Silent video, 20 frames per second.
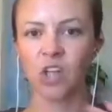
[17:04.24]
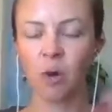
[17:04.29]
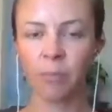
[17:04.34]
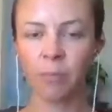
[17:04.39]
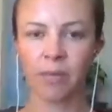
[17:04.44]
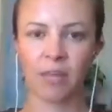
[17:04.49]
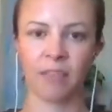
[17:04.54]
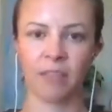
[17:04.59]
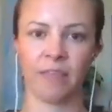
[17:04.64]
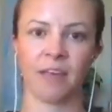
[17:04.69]

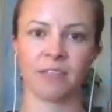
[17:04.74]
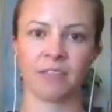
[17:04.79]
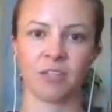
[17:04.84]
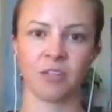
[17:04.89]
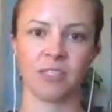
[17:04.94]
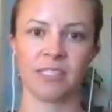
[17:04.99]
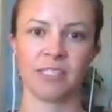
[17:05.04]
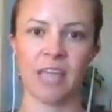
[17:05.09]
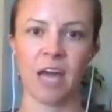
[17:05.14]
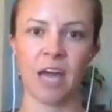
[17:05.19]
many things are
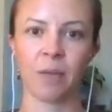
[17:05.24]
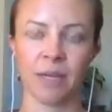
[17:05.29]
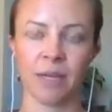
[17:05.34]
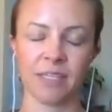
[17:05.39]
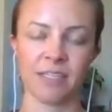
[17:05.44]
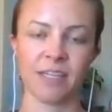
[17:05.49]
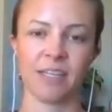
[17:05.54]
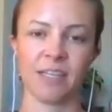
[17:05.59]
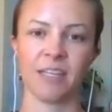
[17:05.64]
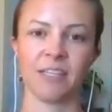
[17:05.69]

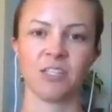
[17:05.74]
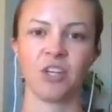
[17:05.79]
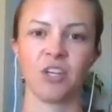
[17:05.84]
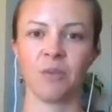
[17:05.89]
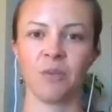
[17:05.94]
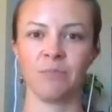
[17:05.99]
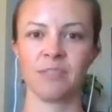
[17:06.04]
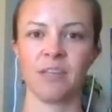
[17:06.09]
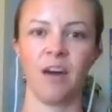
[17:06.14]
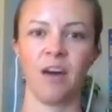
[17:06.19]
segmented in
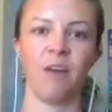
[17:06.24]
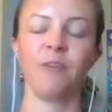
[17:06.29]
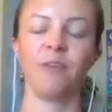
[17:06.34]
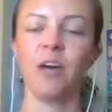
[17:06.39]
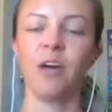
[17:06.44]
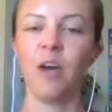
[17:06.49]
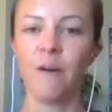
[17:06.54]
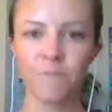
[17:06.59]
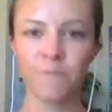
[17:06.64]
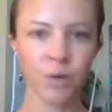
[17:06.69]
terms of
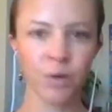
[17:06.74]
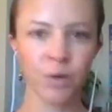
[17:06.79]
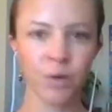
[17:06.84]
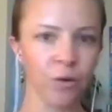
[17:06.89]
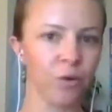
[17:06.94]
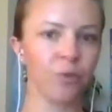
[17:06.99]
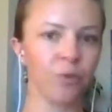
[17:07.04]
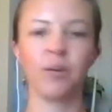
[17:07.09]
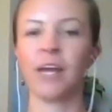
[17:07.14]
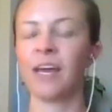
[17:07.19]

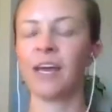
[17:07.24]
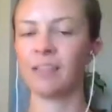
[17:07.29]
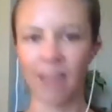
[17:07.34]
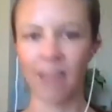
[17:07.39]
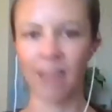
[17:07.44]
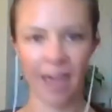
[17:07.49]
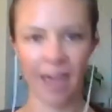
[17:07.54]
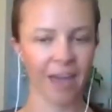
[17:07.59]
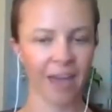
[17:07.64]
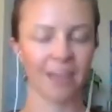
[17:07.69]
food and
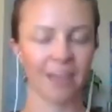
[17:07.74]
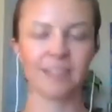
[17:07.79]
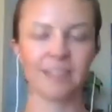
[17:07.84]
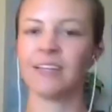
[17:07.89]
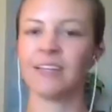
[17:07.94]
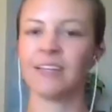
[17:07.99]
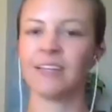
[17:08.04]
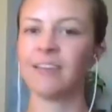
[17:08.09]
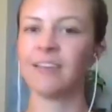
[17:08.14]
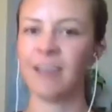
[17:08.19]
land
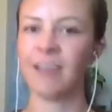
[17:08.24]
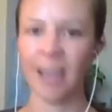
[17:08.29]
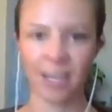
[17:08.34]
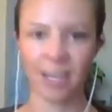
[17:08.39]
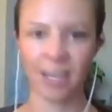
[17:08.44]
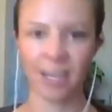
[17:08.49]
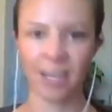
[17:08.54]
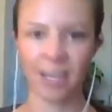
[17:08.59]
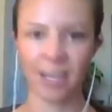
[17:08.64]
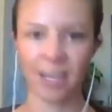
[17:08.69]
and
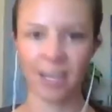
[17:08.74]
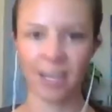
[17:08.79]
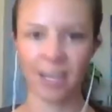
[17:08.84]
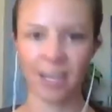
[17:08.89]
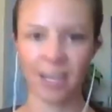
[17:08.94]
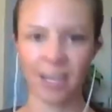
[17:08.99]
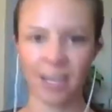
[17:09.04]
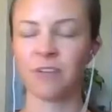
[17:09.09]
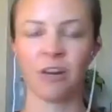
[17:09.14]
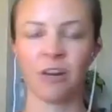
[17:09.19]
nature and
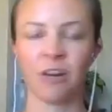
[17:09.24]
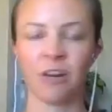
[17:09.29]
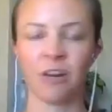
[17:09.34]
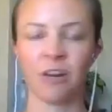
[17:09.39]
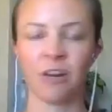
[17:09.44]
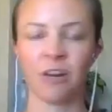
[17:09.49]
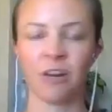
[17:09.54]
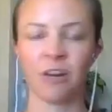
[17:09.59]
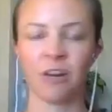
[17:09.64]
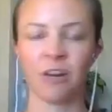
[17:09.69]
even our
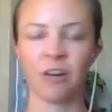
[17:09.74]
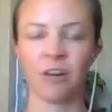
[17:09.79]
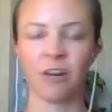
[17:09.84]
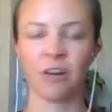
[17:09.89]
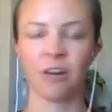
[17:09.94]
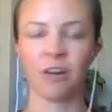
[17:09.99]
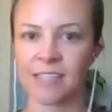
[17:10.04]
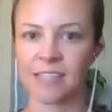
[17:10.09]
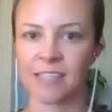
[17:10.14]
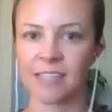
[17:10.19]
societies
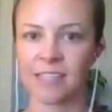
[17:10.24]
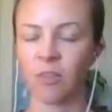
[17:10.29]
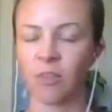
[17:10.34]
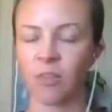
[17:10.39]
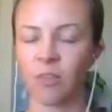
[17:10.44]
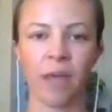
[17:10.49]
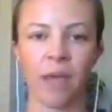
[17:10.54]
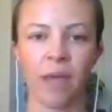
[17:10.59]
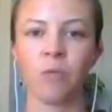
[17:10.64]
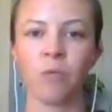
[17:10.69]
and the way that
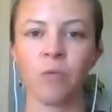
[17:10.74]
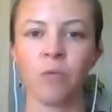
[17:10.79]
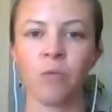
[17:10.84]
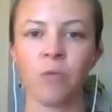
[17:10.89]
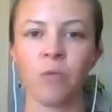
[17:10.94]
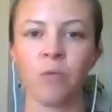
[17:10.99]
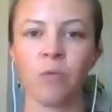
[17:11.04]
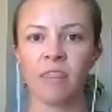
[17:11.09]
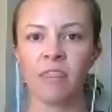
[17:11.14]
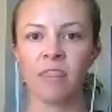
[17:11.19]
we work
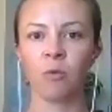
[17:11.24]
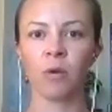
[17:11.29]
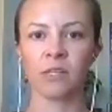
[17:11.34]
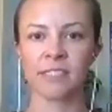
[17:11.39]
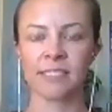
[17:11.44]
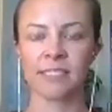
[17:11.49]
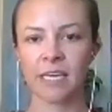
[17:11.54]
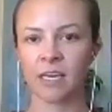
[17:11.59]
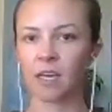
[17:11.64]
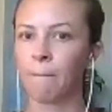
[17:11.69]
that we're
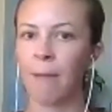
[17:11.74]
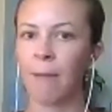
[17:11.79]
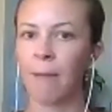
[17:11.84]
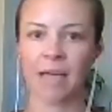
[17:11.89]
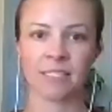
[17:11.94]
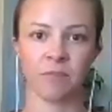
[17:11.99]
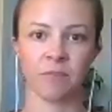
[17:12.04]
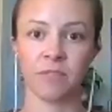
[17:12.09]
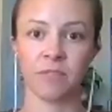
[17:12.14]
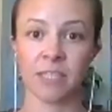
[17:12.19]
seeing a
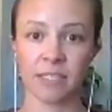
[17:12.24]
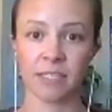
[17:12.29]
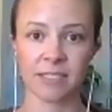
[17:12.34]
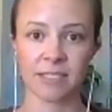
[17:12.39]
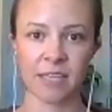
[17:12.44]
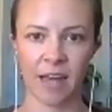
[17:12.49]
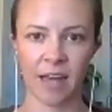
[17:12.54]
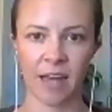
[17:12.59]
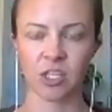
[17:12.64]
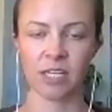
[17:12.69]
massive
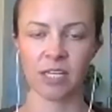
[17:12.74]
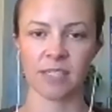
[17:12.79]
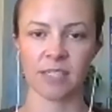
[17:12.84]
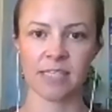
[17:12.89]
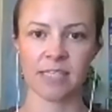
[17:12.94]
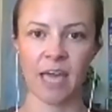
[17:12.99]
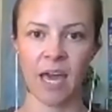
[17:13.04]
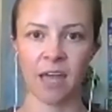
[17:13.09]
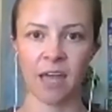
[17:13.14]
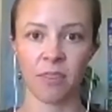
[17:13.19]

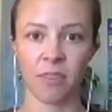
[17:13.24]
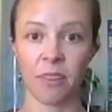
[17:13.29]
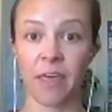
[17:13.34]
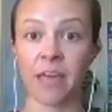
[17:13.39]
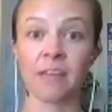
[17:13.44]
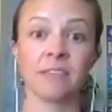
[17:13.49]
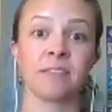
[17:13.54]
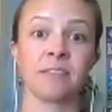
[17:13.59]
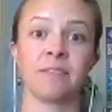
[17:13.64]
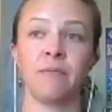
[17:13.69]
disconnections and
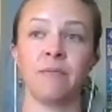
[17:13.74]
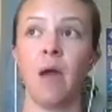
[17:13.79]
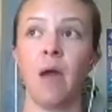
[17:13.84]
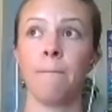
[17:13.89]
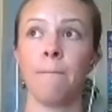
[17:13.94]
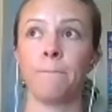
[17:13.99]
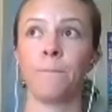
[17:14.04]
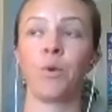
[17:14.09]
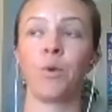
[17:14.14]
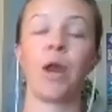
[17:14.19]
things
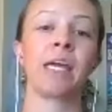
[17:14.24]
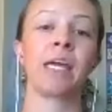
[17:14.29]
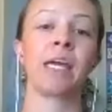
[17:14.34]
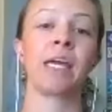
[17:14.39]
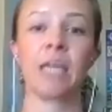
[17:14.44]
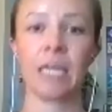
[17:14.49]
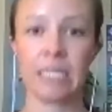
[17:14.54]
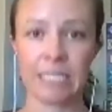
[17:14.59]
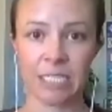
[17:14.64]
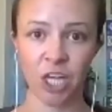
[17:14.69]
breaking
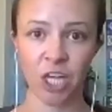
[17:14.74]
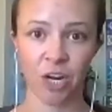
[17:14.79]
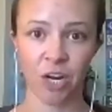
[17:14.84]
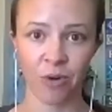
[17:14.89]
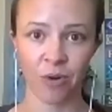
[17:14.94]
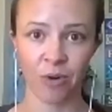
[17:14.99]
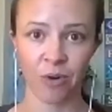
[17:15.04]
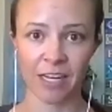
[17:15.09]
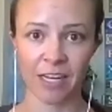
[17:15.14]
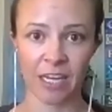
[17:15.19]
and
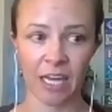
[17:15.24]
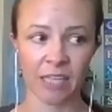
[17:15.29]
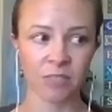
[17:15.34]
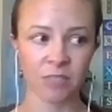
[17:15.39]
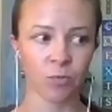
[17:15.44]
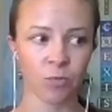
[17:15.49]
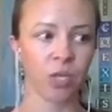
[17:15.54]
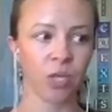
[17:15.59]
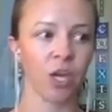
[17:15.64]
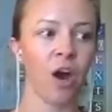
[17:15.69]
degenerating as
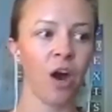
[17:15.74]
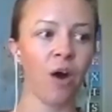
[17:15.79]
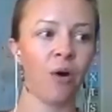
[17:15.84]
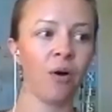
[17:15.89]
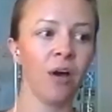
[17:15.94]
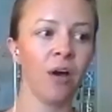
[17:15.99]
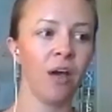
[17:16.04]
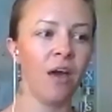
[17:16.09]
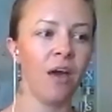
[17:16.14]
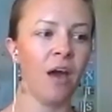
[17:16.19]
we go.
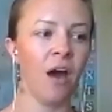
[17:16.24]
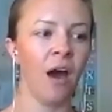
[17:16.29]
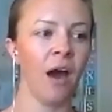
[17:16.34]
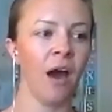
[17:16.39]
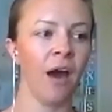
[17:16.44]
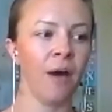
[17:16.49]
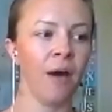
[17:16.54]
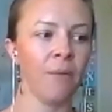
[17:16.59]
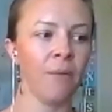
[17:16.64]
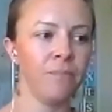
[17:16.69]

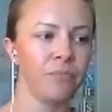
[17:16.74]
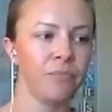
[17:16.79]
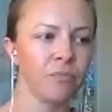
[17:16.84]
Um,